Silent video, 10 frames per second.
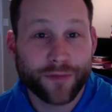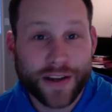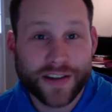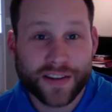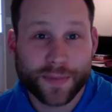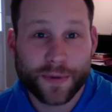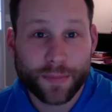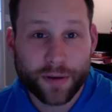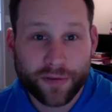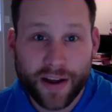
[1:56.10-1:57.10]
just
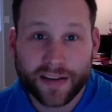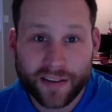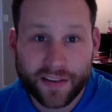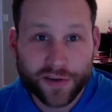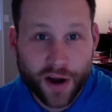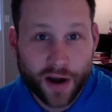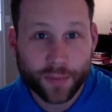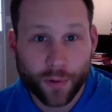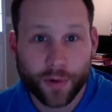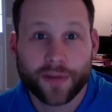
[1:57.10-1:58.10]
been perfecting the
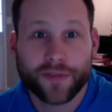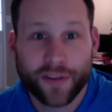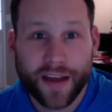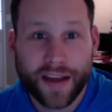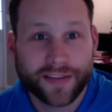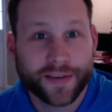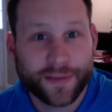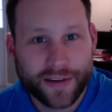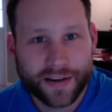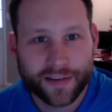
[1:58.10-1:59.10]
chalkboard for the last
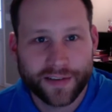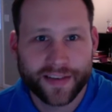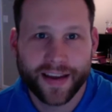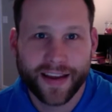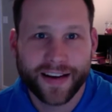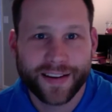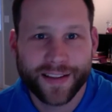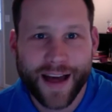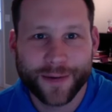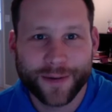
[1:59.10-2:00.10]
100 years? And in
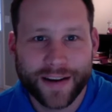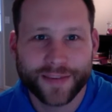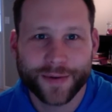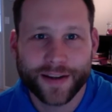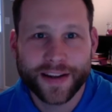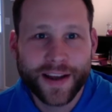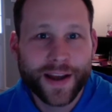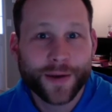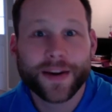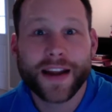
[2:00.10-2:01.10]
a lot of ways, we
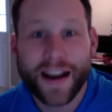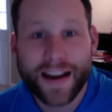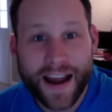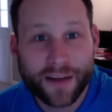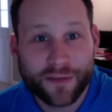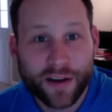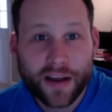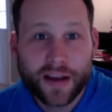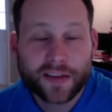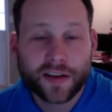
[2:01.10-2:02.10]
kind of have.
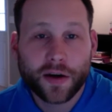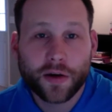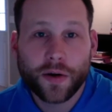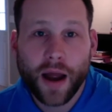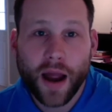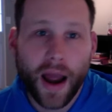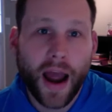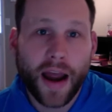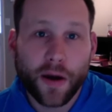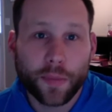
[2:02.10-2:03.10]
So
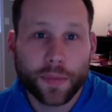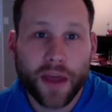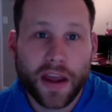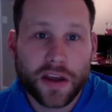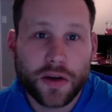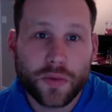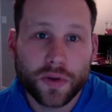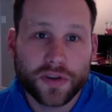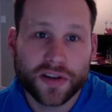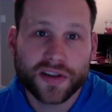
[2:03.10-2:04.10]
I hope that you
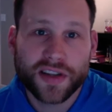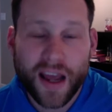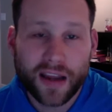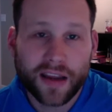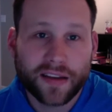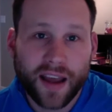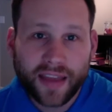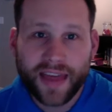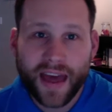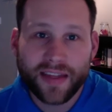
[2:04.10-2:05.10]
will just take
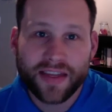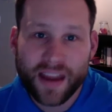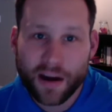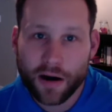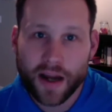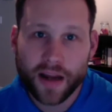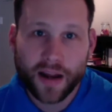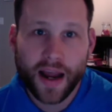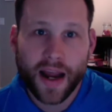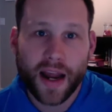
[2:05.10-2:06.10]
that
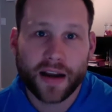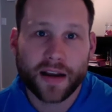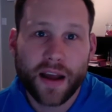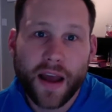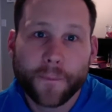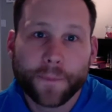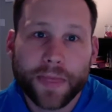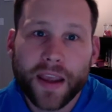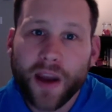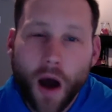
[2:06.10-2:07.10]
theory and
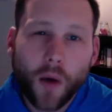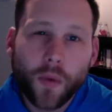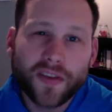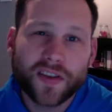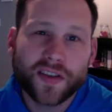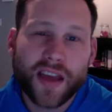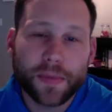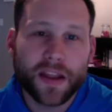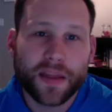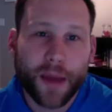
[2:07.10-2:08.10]
always just
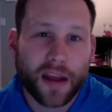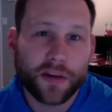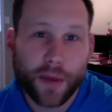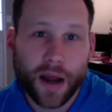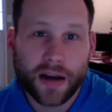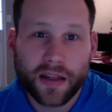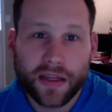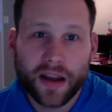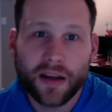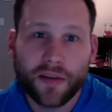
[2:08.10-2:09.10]
keep it in the back of your mind.
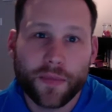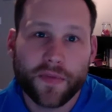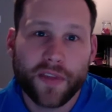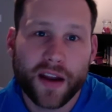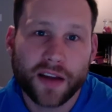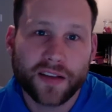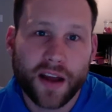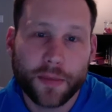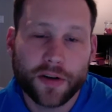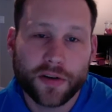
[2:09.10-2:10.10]
Think of the next
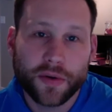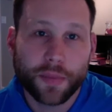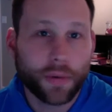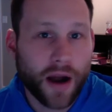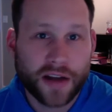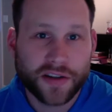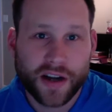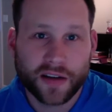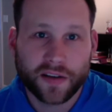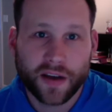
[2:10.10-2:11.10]
time you're doing a
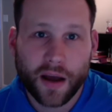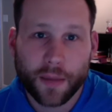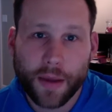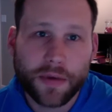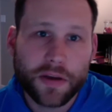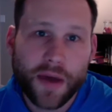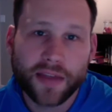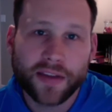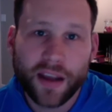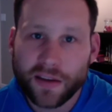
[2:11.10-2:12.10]
project. Maybe you
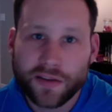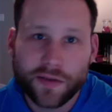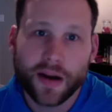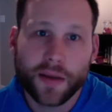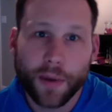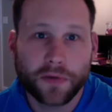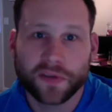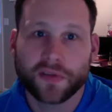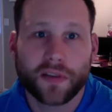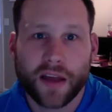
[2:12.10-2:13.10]
had the kids create a
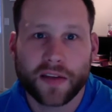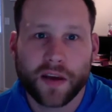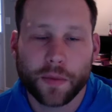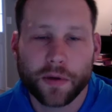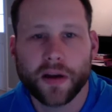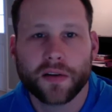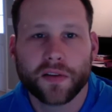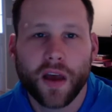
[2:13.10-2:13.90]
poster the last couple of years.